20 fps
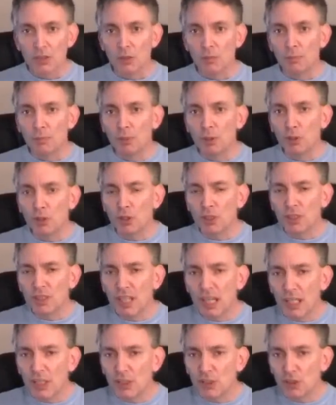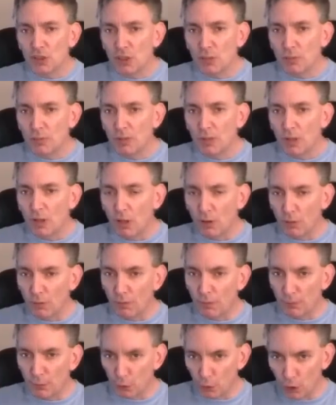So put your test tube
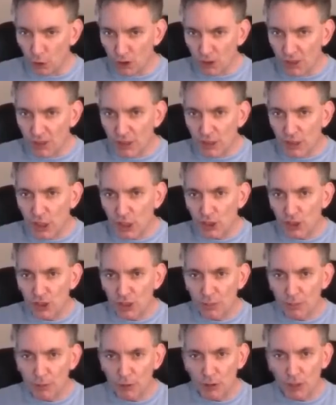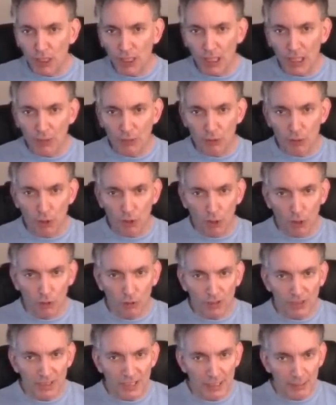of frozen tertiary butyl
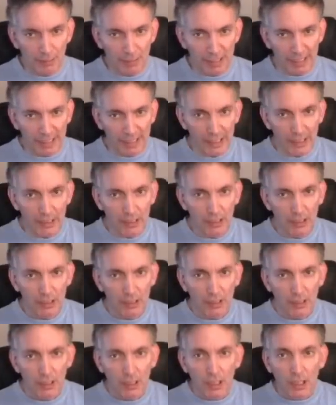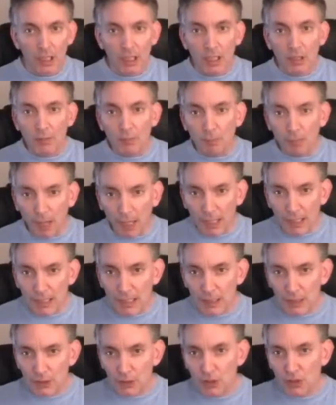alcohol, the TBA,
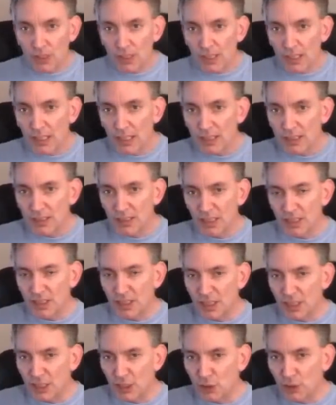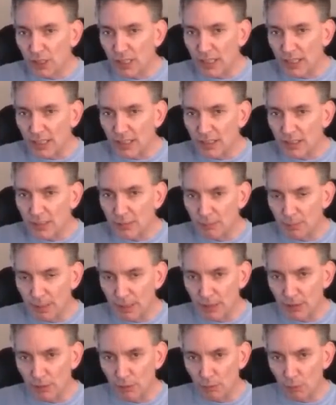back into the 60 degrees
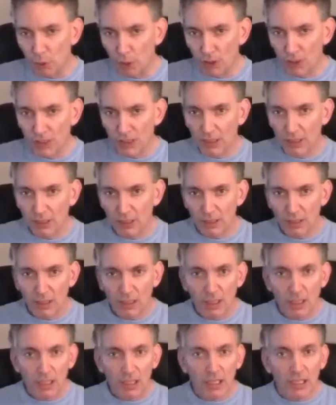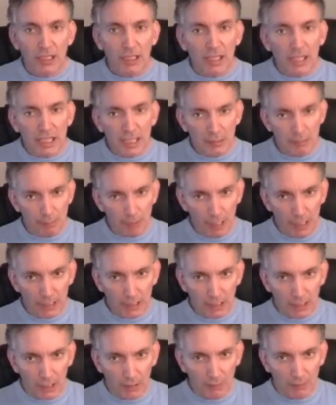beaker of water, heat it
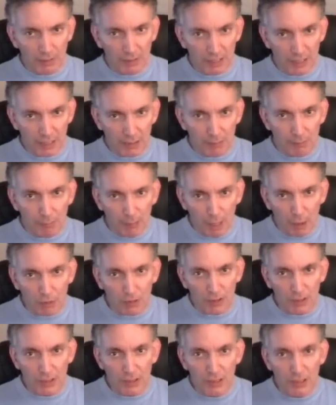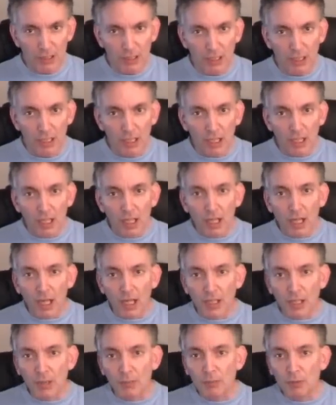back up and get it melted
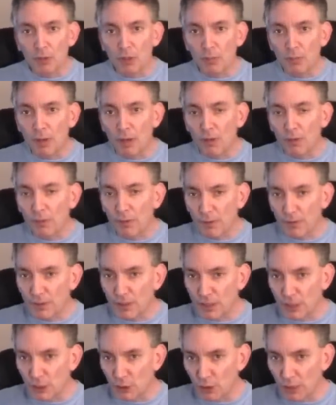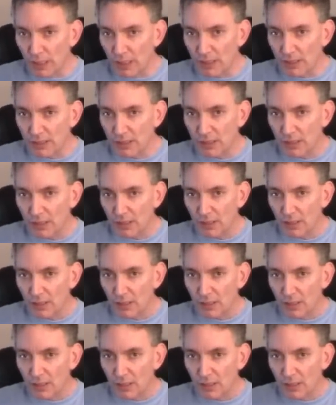and up to about 50 degrees.